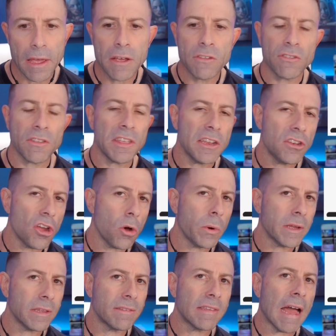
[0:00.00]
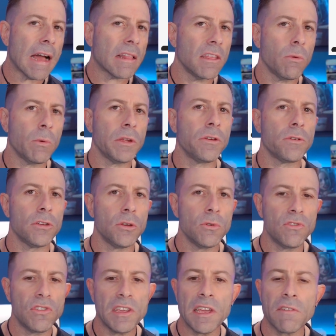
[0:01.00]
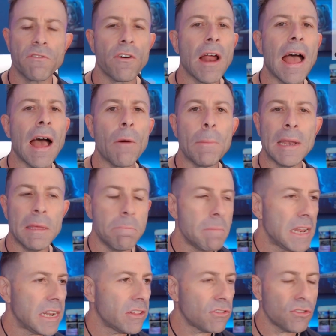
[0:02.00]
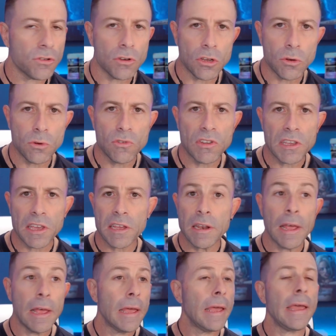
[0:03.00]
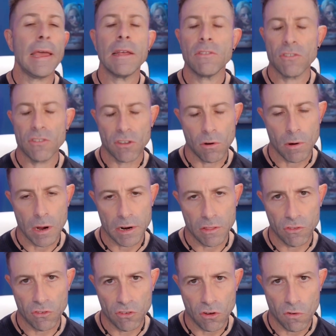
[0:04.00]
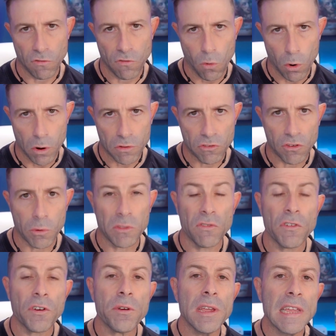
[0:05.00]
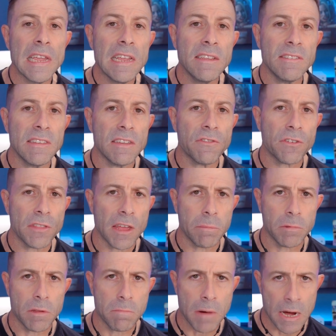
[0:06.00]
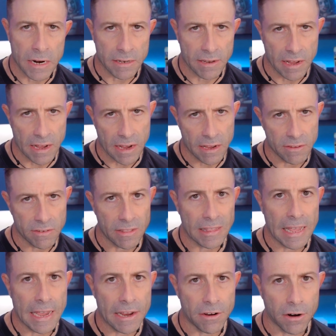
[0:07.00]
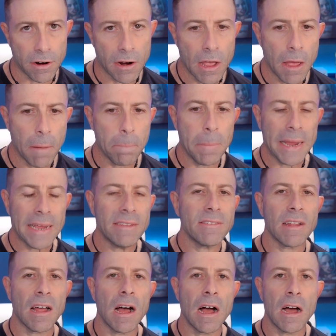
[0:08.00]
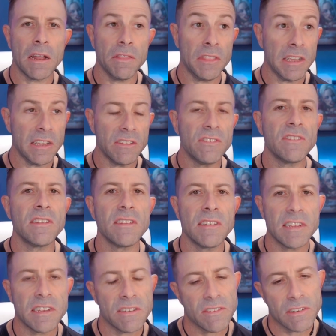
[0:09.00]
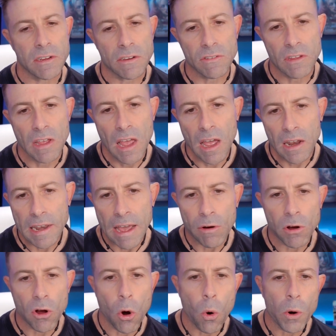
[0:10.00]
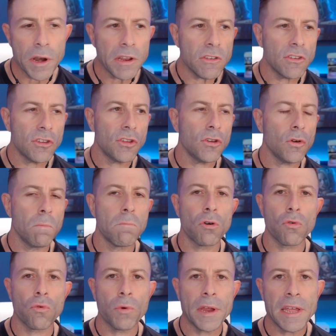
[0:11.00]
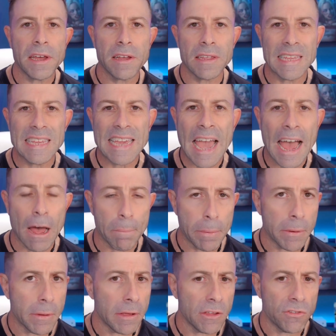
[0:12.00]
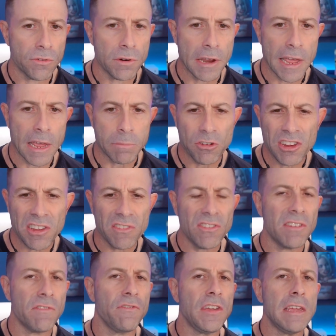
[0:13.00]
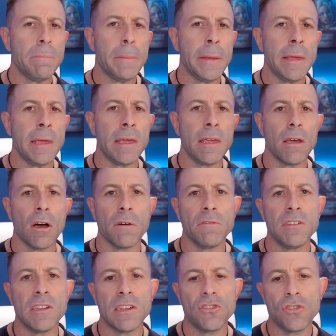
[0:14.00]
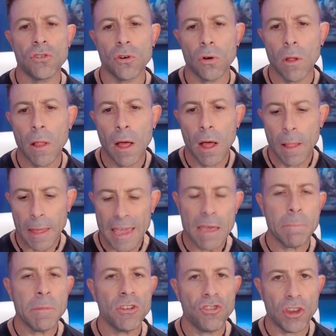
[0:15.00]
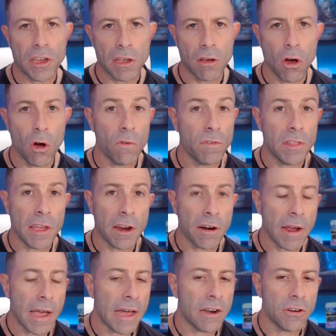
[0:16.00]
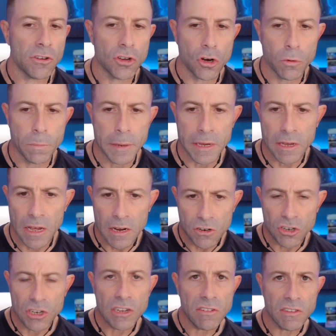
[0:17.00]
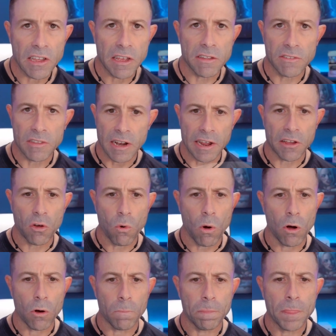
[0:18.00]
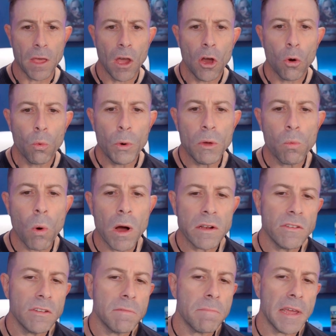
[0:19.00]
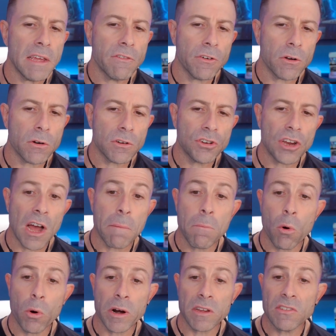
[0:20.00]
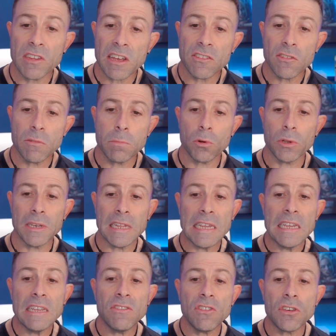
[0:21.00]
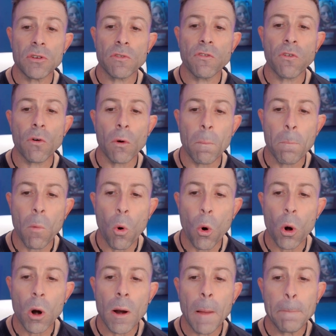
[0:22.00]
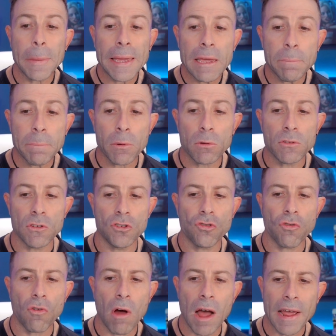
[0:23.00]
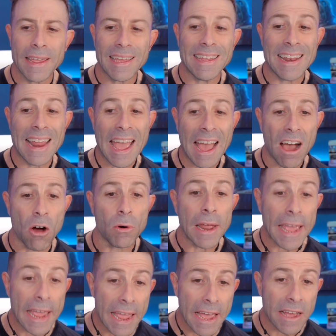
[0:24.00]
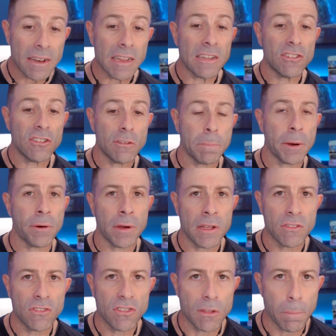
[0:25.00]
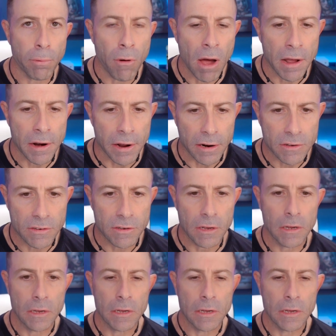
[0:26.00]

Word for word: So they know exactly what you're using and for how many minutes you're using it and so on and so forth. So it's very easy for them to monetize later based on these statistics. Now, according to Maria Yap is her name, she is the VP of Digital Imaging over there at Adobe. She says, and I quote, "We want to make Photoshop more accessible and easier for more people to try it out and experience the product."